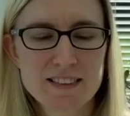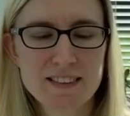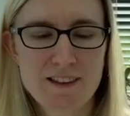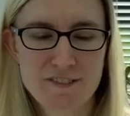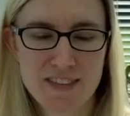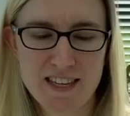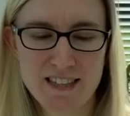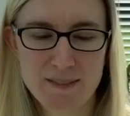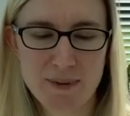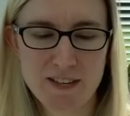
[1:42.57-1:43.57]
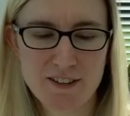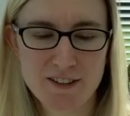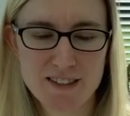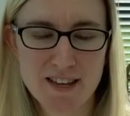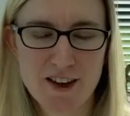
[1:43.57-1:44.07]
love these
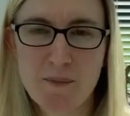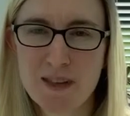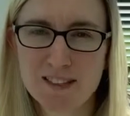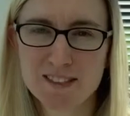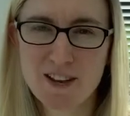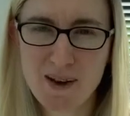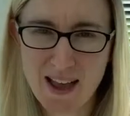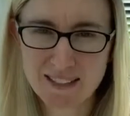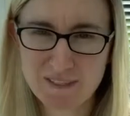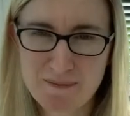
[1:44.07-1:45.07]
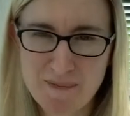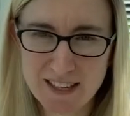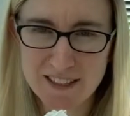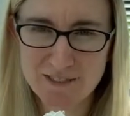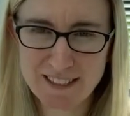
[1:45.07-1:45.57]
because they come in so handy for
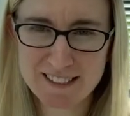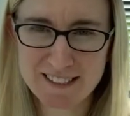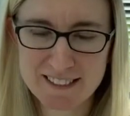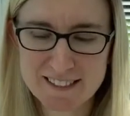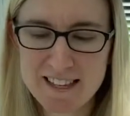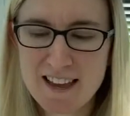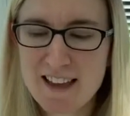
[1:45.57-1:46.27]
many reasons.